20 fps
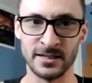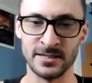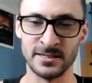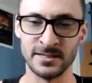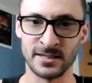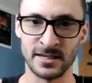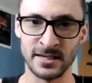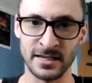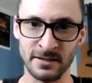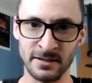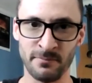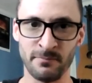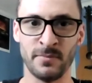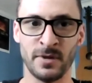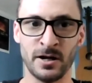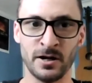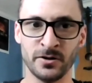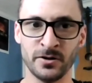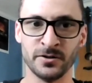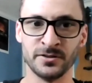is a
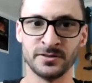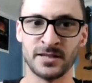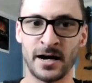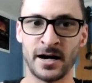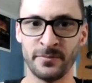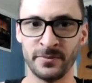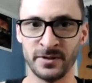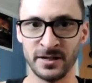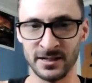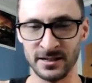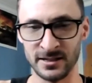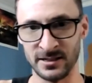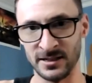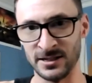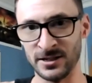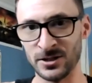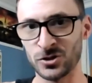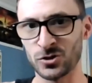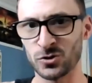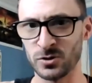male-dominated
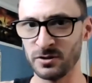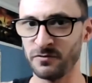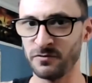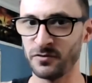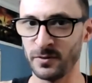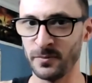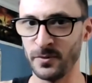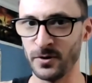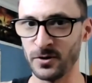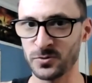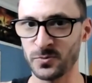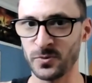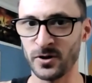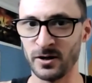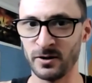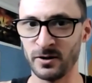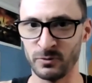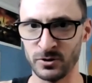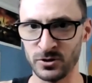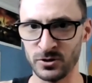industry for the most
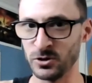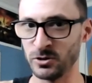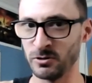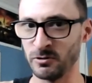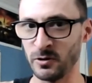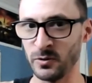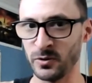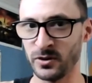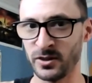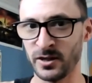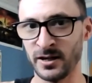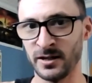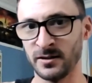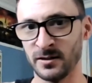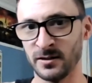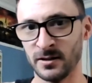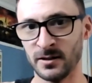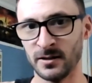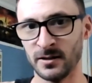part. Would you agree with that?